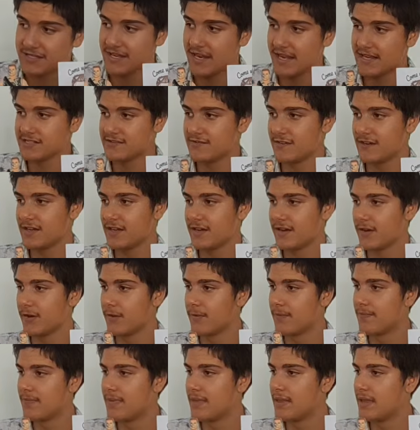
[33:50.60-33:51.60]
today's
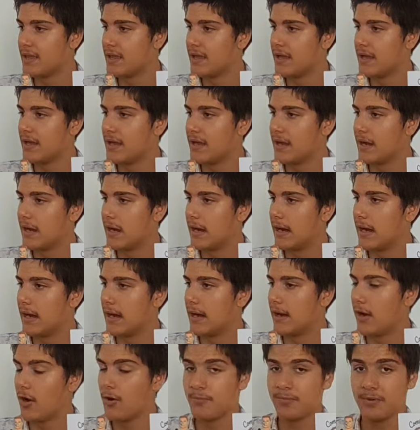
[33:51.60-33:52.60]
video.
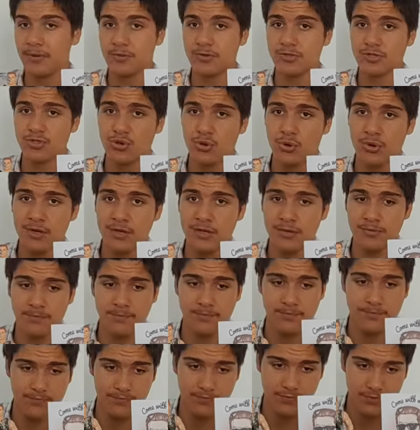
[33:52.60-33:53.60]
Hope you enjoyed.
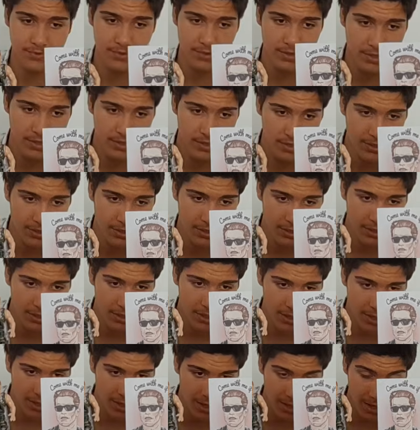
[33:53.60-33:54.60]

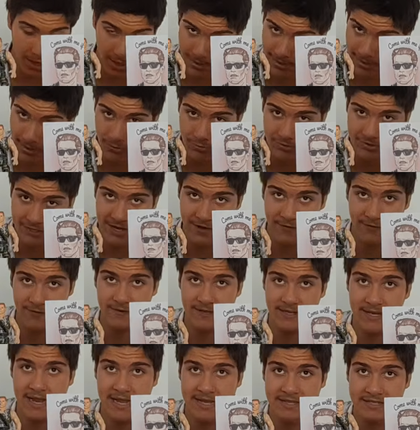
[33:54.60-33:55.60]
I'll
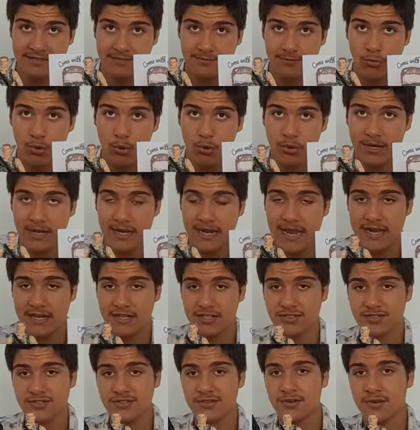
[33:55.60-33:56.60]
definitely get some more
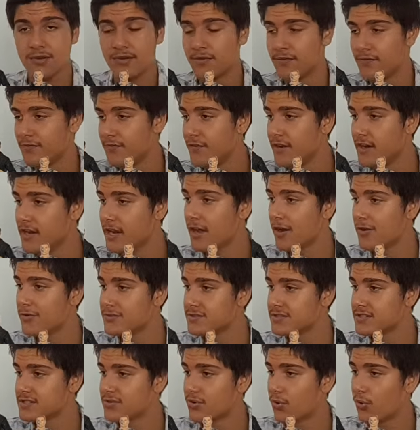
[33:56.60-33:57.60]
collection
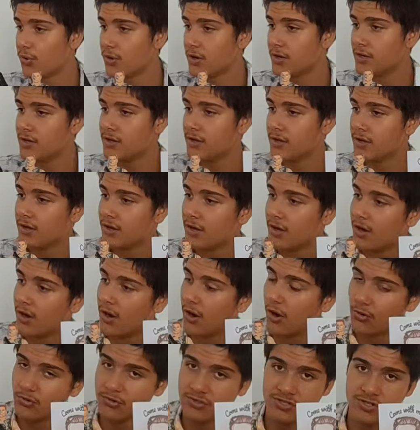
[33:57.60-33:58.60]
videos sorted.
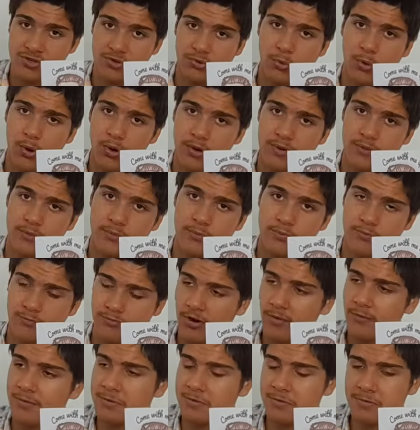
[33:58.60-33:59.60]
I'll do one
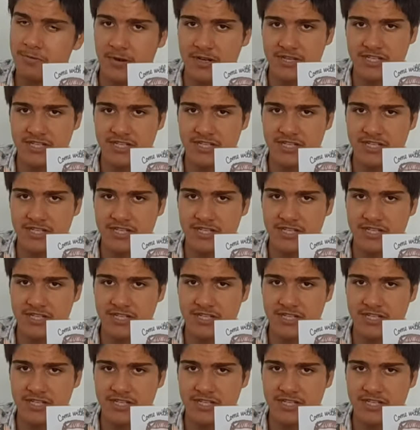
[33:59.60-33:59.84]
probably with my